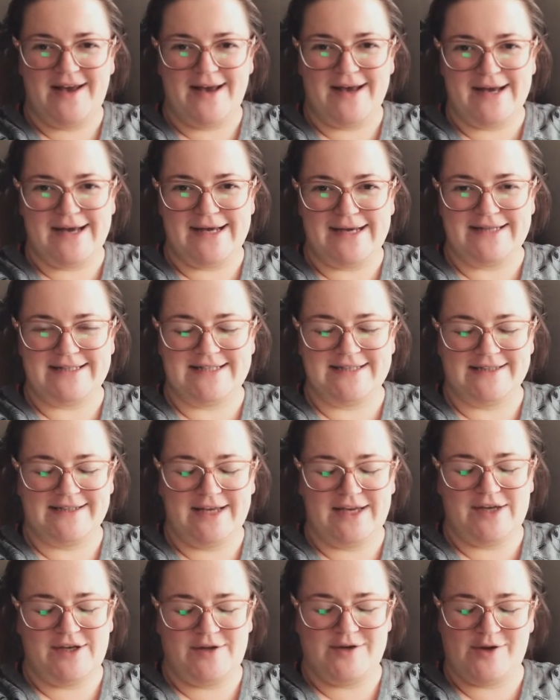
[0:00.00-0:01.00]
uh, to
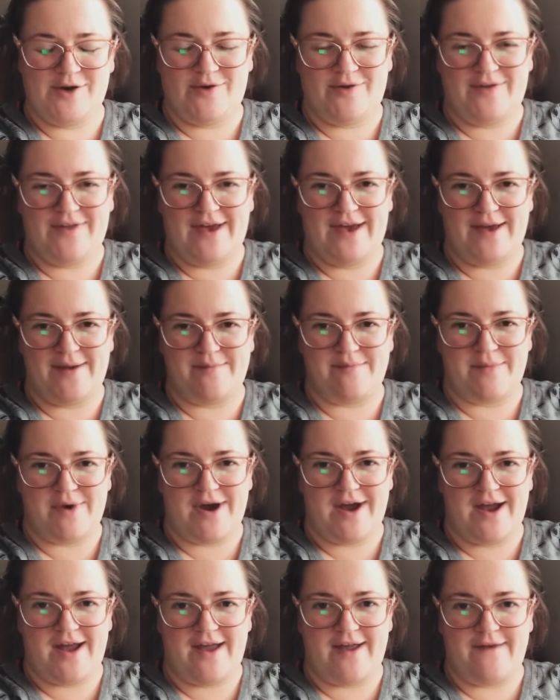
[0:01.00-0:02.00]
let you know that
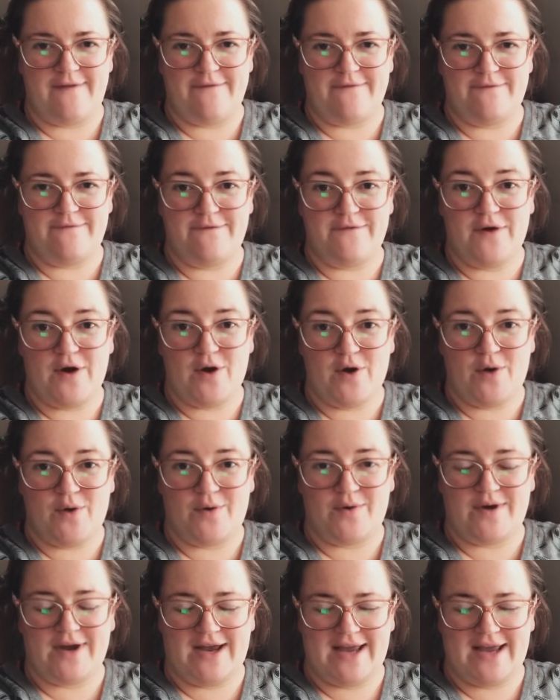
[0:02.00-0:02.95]
my phone,